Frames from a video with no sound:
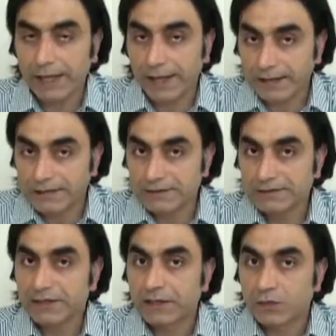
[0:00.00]
And
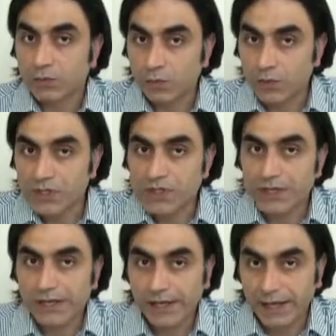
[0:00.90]

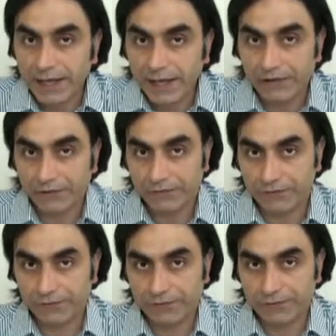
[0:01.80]
we
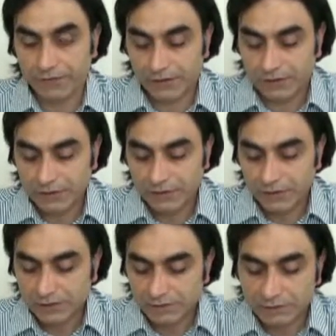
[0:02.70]
have
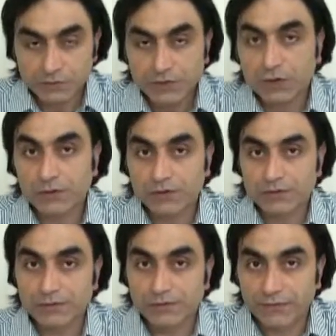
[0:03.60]

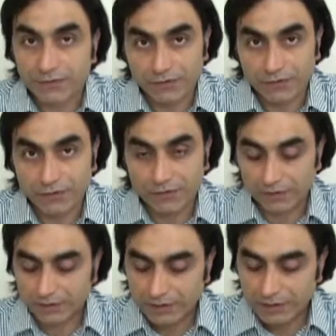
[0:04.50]
brought forth.